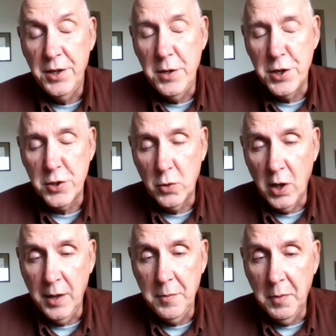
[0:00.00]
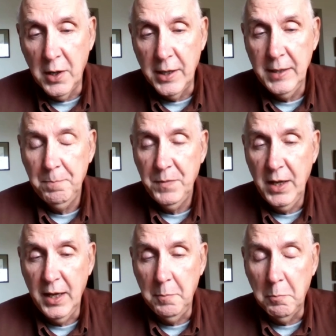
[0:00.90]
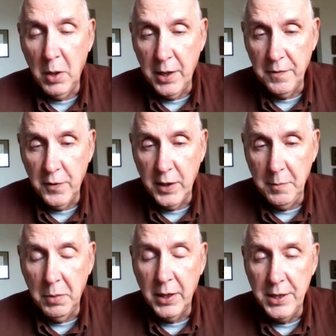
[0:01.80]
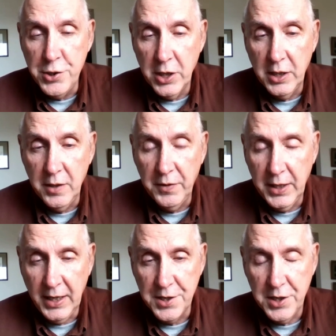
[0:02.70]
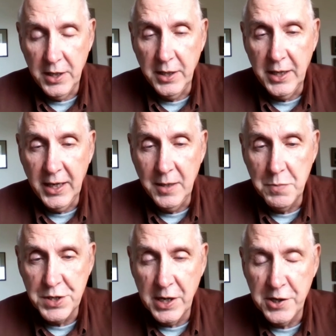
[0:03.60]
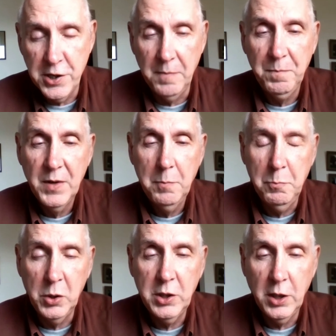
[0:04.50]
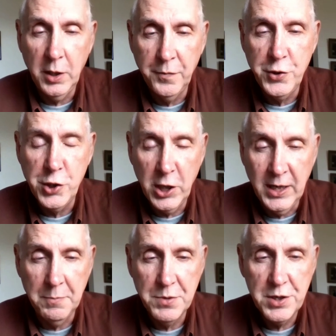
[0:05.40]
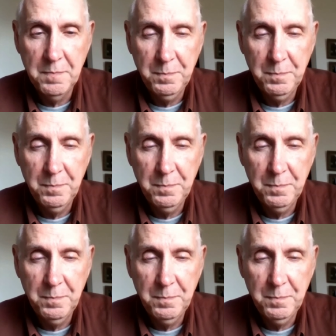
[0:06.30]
described by and modified by genitive case, indicating possession. Book of James.